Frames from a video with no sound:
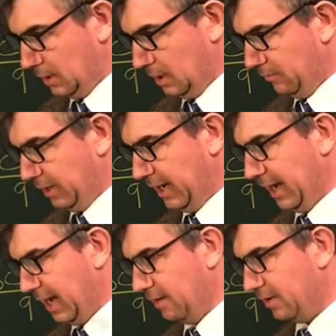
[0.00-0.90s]
if I
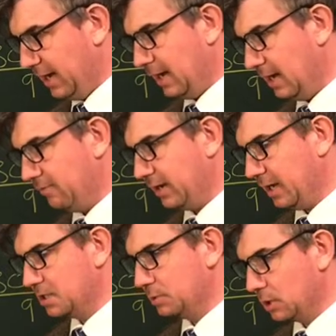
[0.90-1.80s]
half a half, I
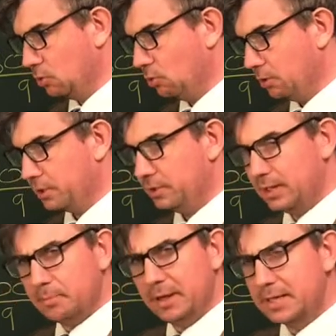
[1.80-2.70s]
get to a quarter.
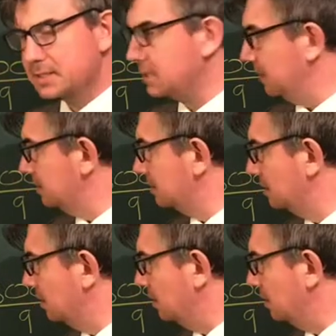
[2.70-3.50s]
That makes sense.